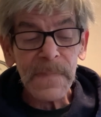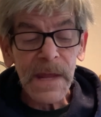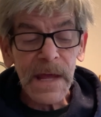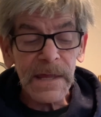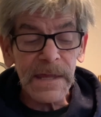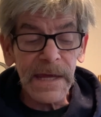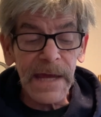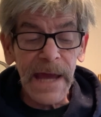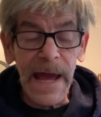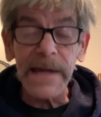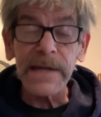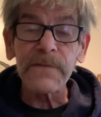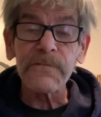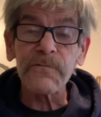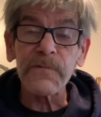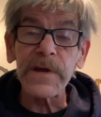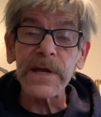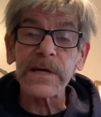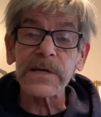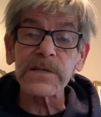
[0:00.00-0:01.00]
The end of
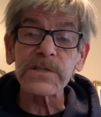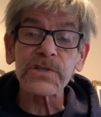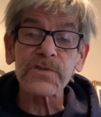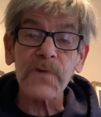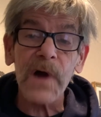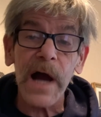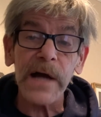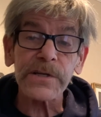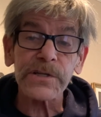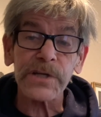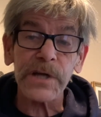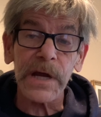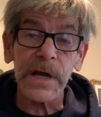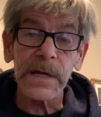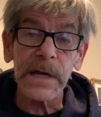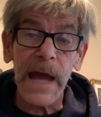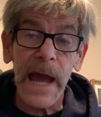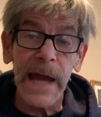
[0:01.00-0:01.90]
Reconstruction,